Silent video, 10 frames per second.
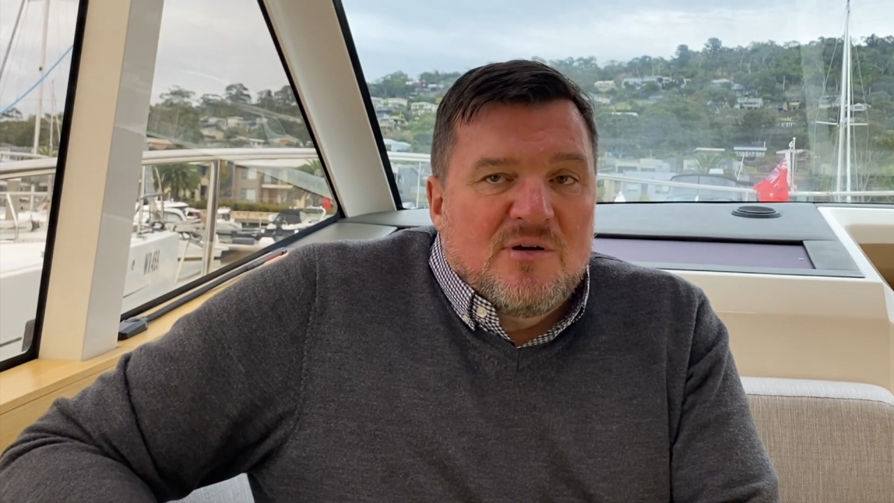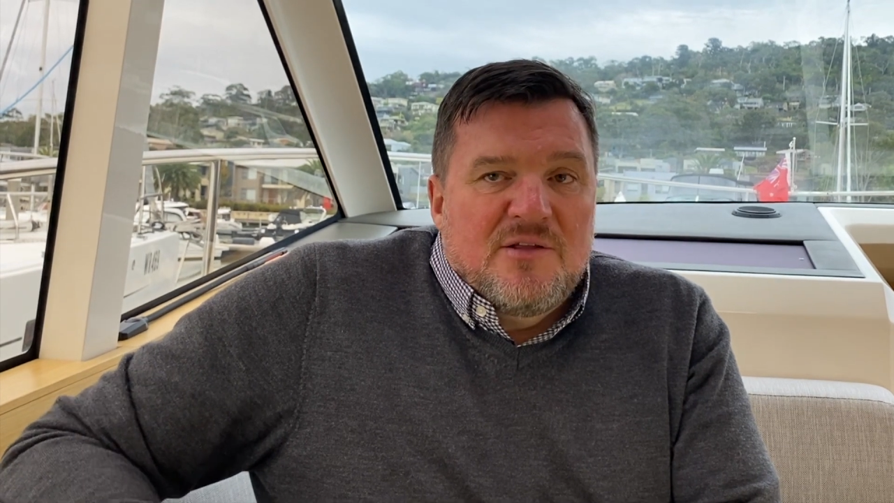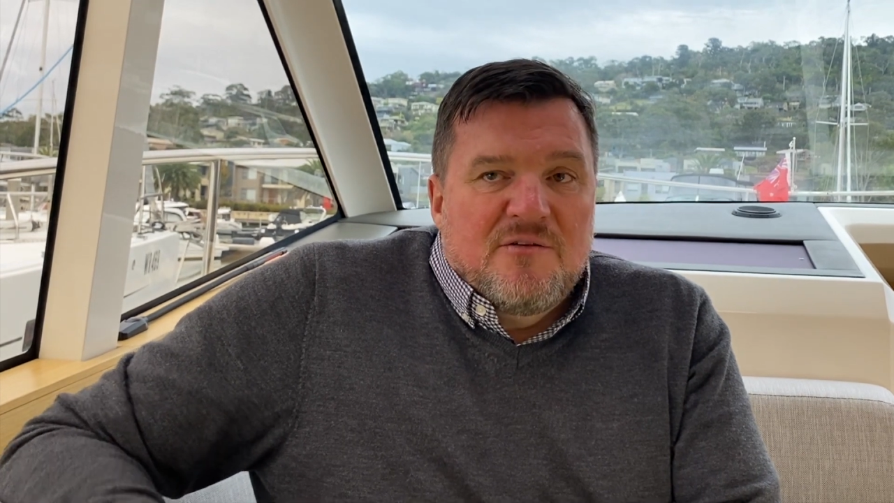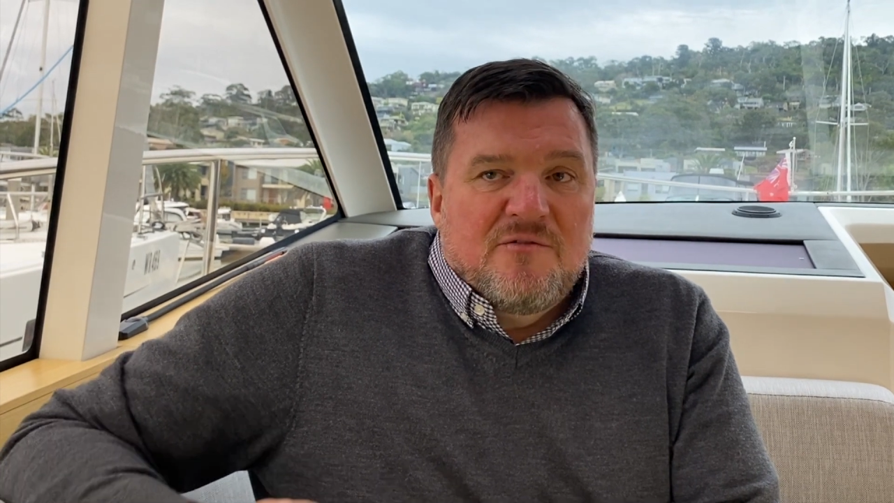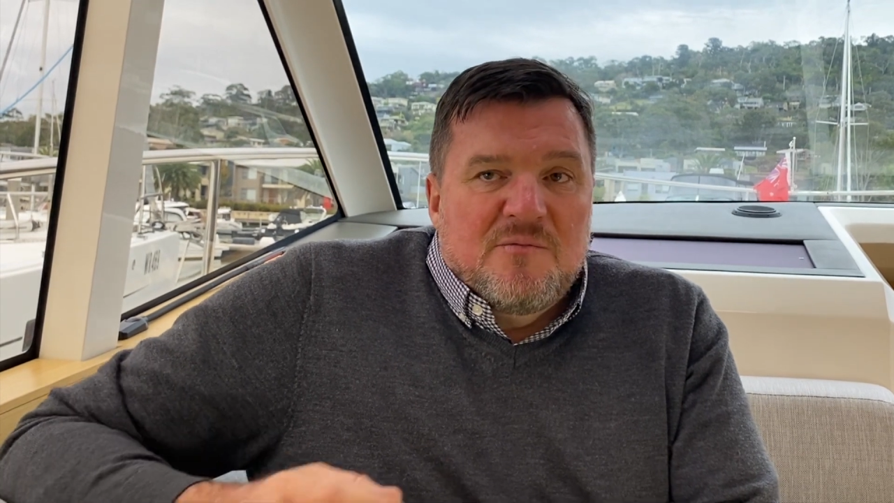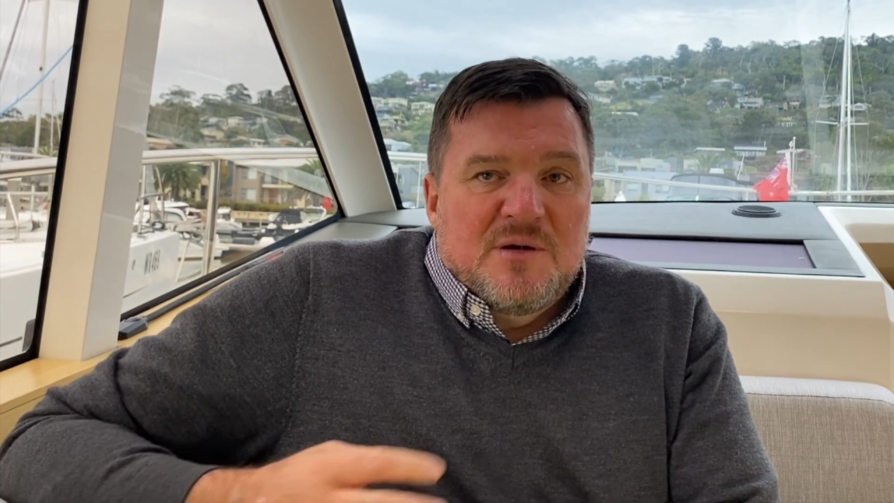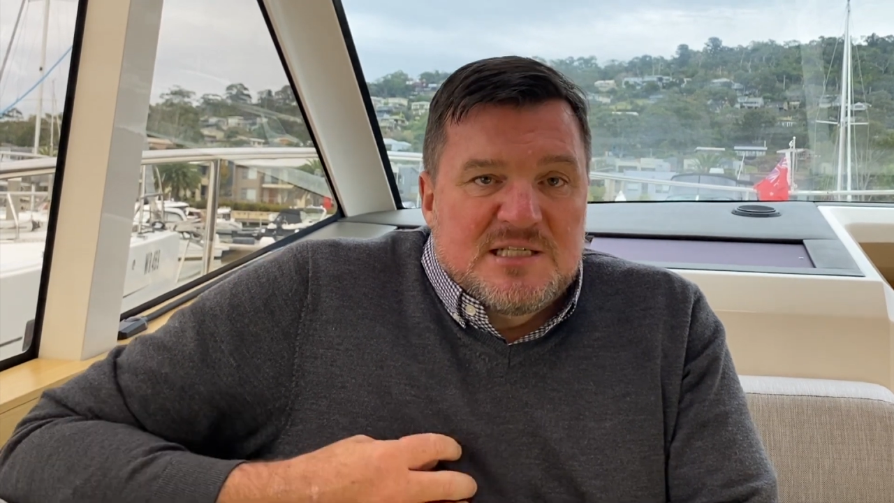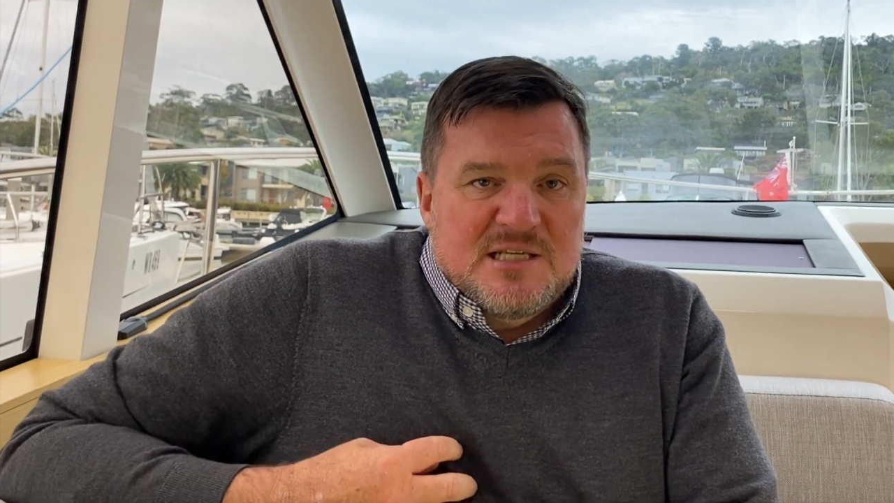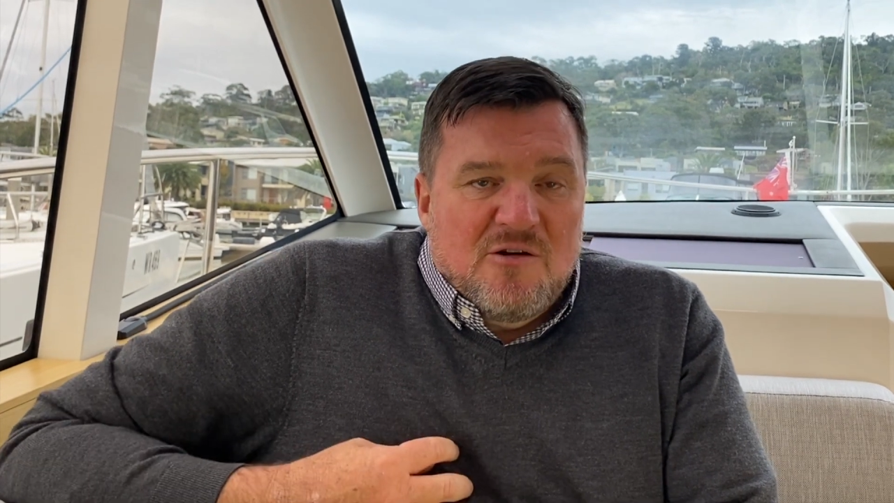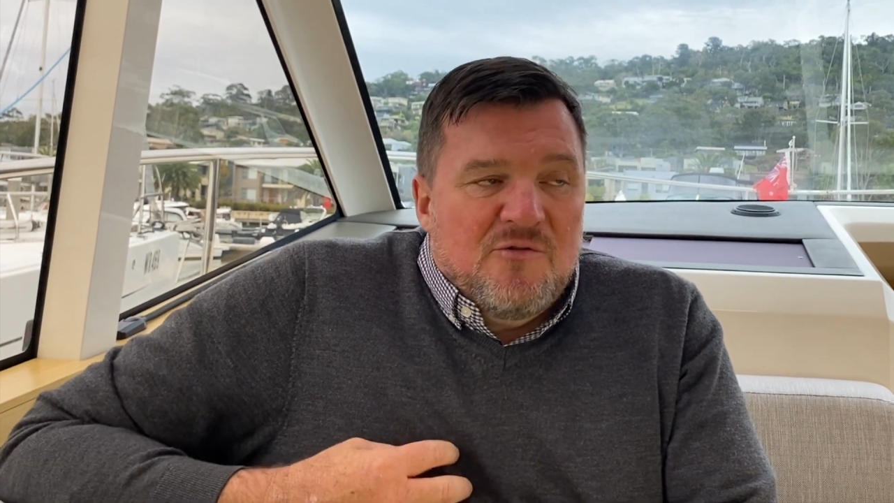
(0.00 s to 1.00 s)
either for
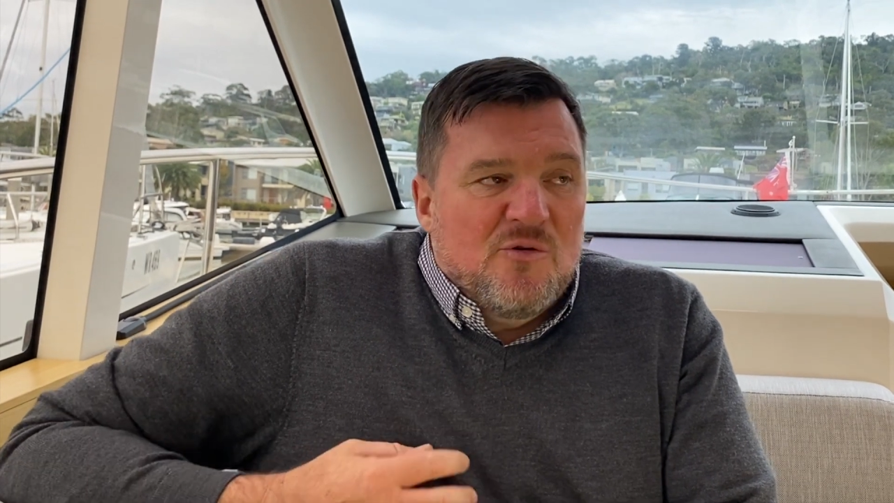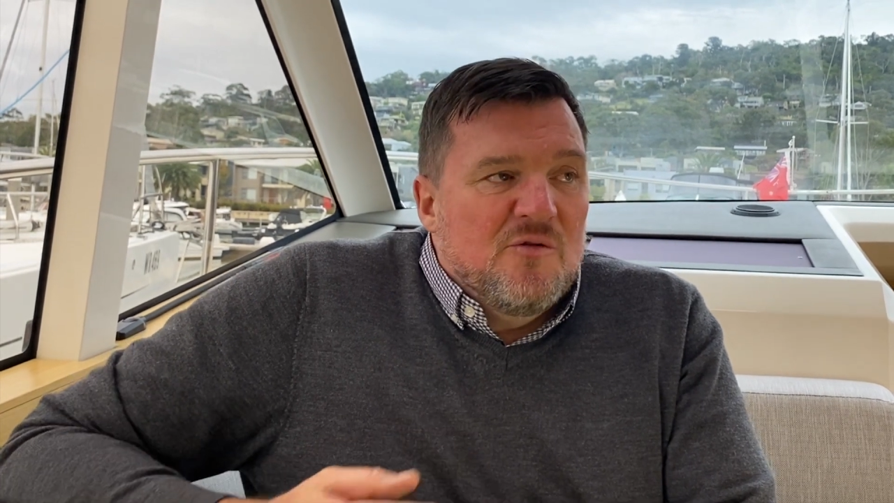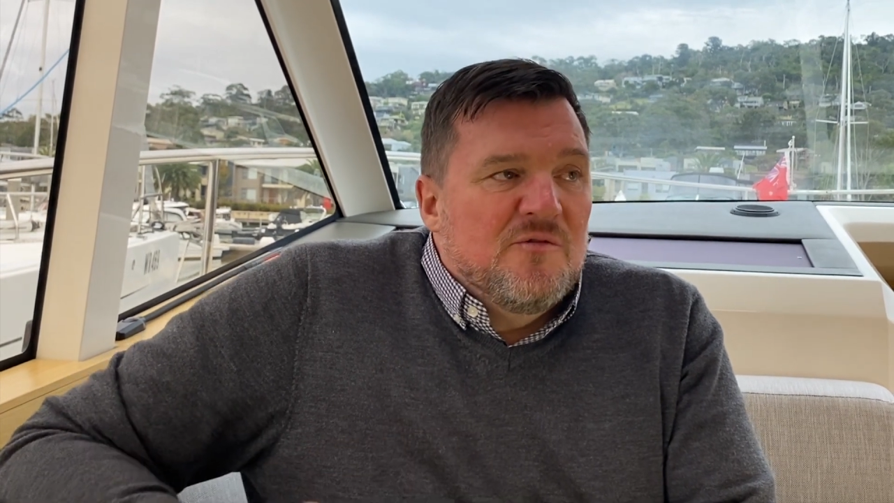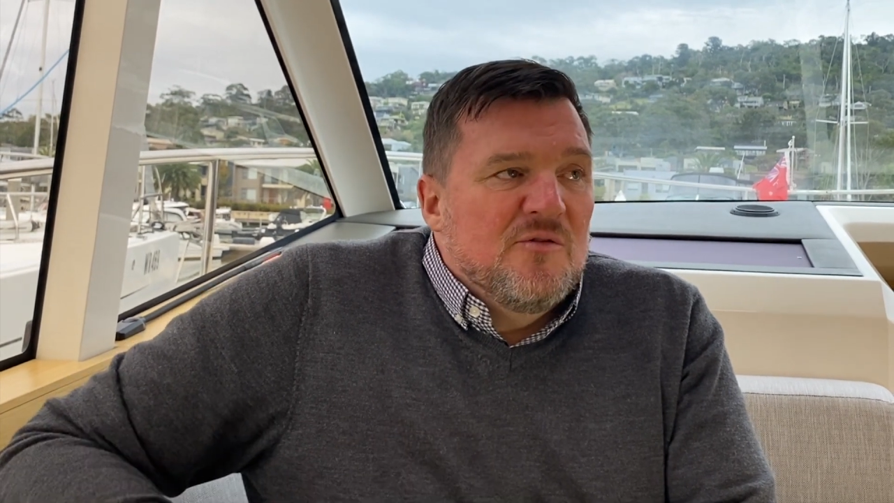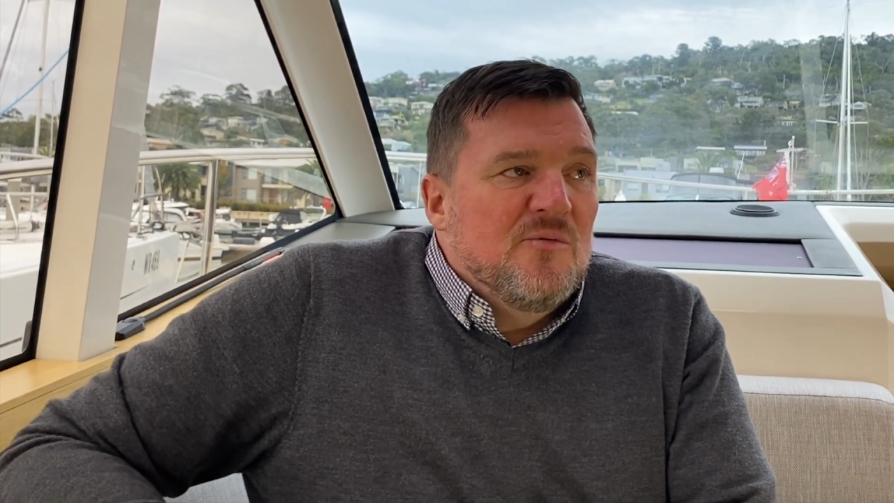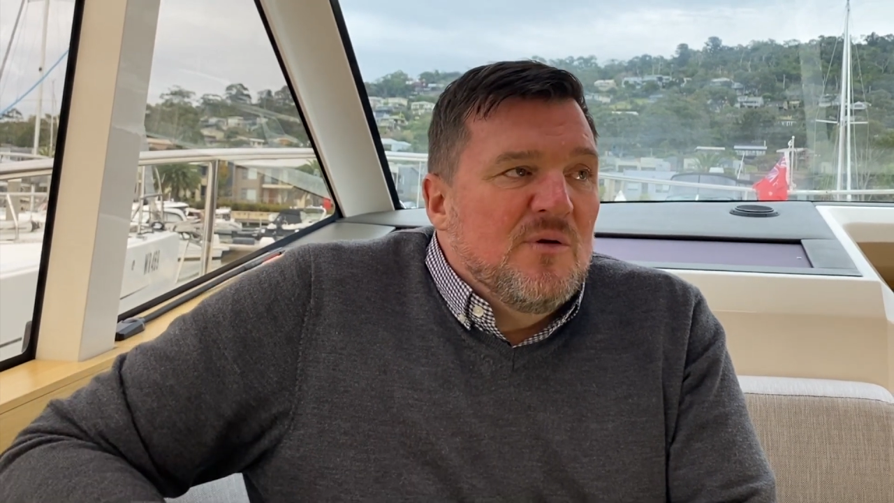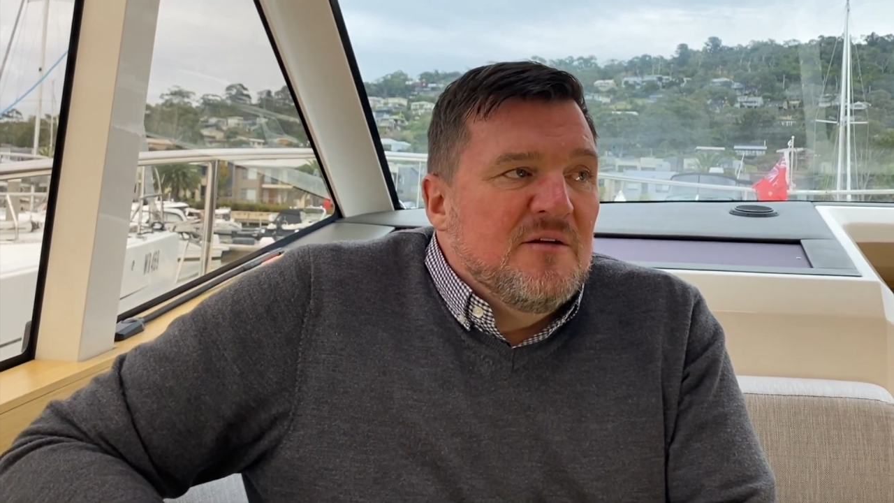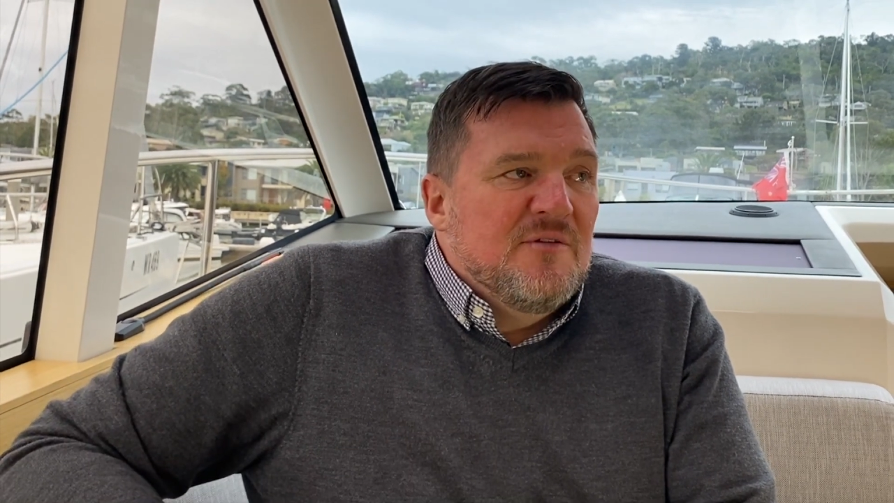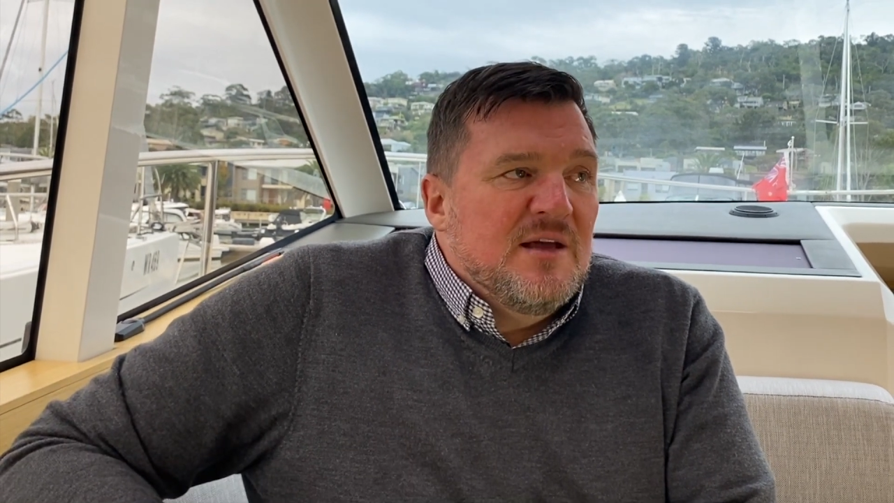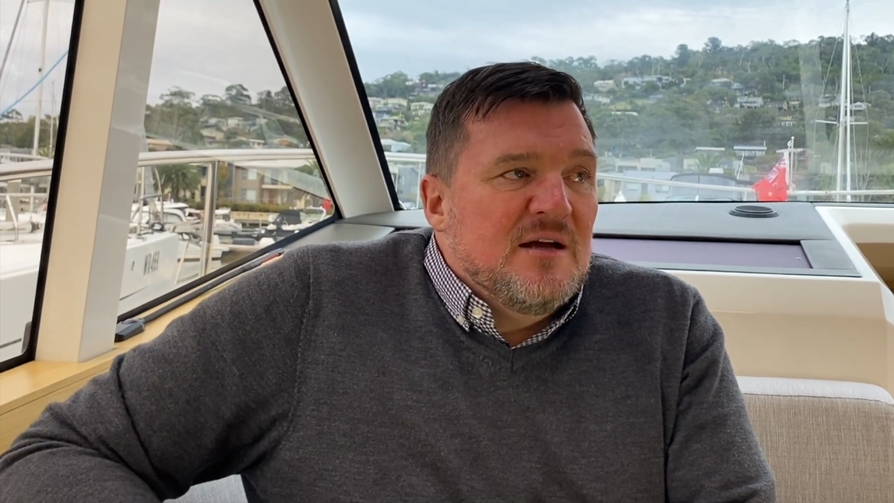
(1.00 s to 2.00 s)
myself or for one
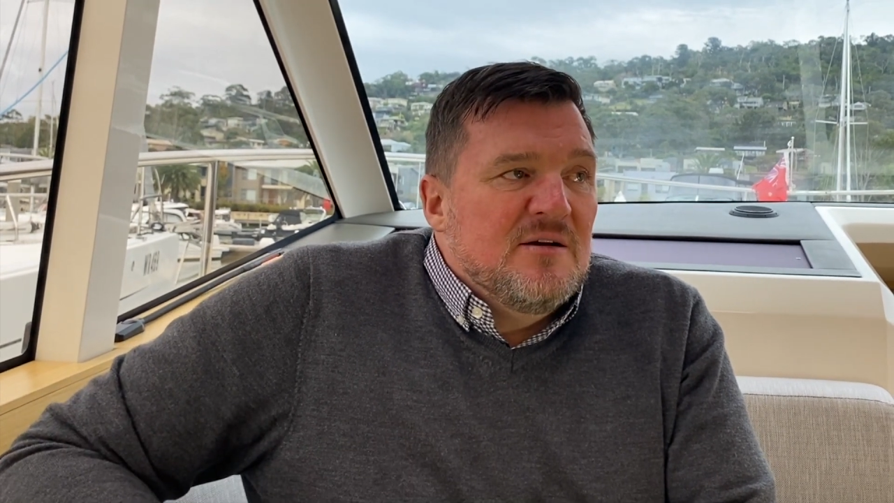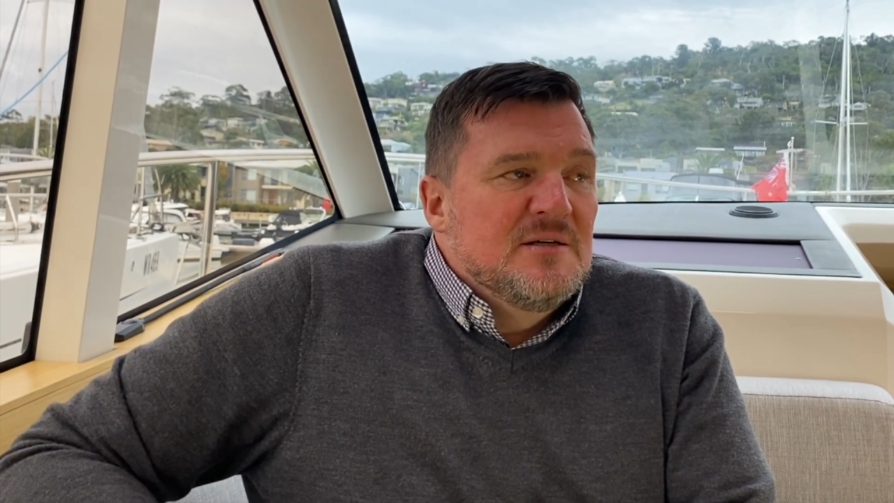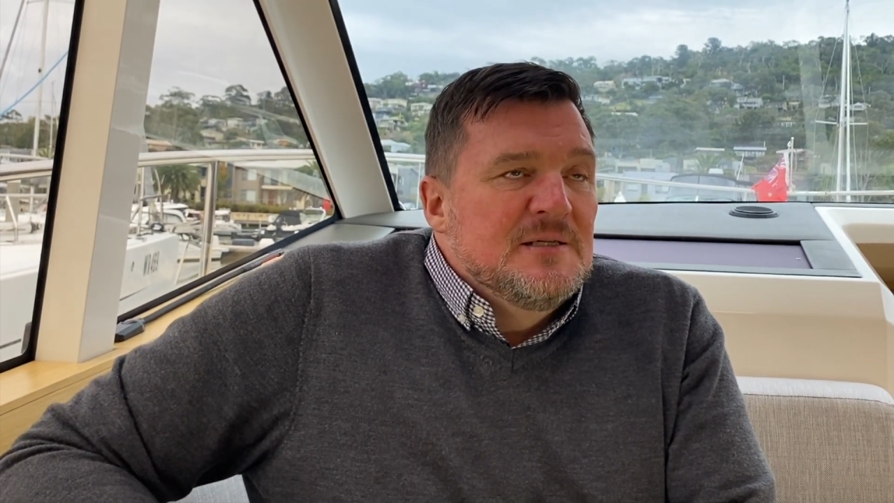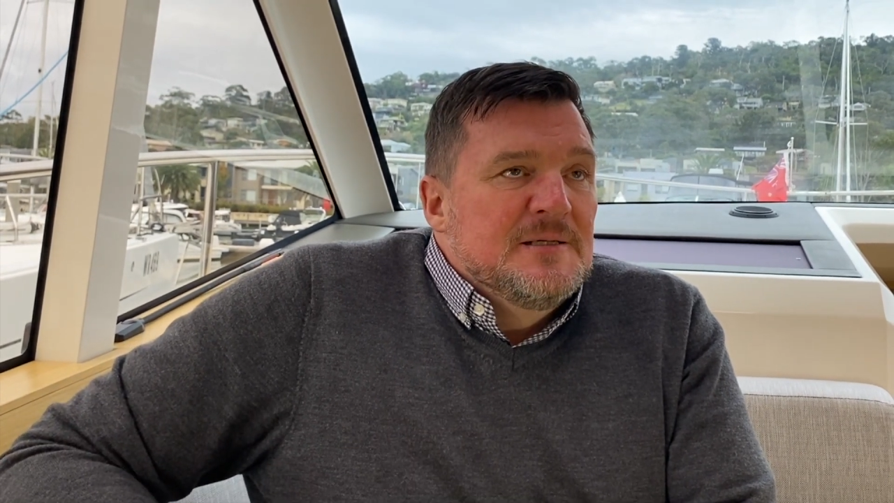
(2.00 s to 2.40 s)
of our